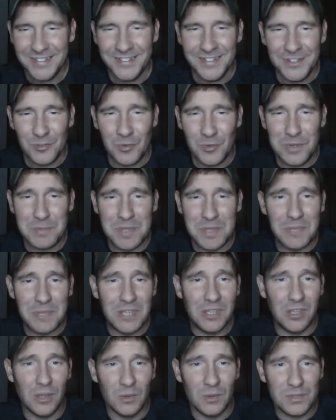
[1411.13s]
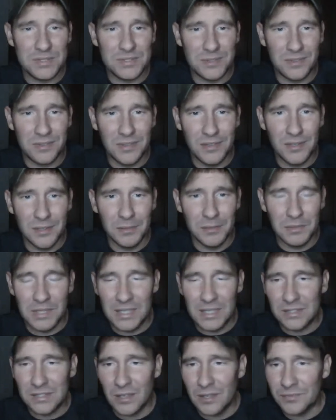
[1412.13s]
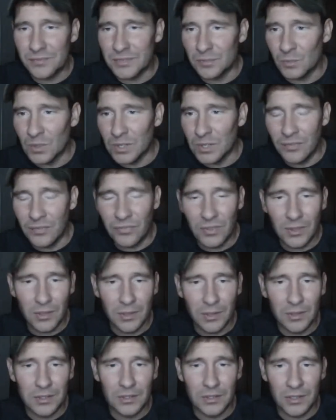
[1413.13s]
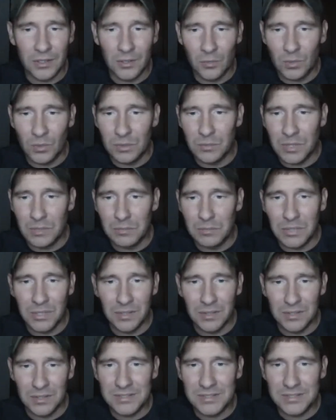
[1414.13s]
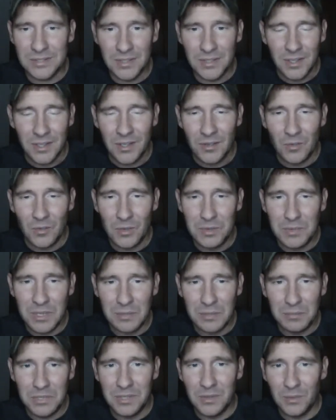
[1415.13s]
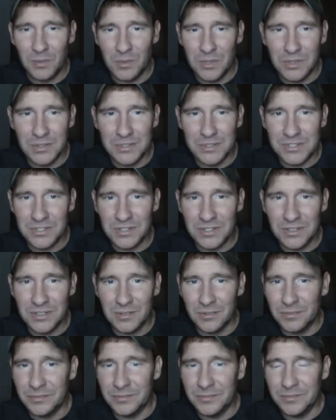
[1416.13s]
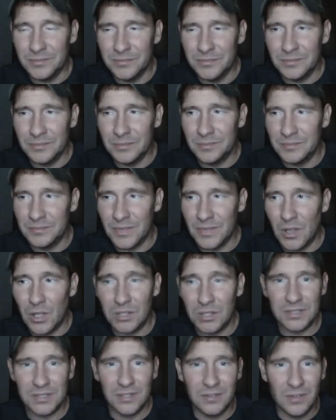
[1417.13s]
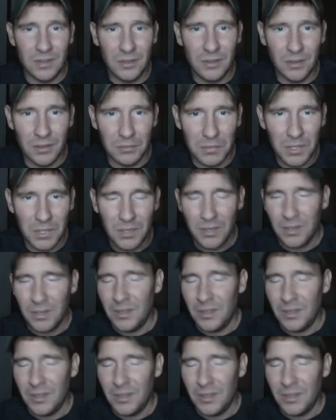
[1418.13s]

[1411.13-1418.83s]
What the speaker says: We may be ghosts to them, and that's often what I think. We may be the ones, haunting them.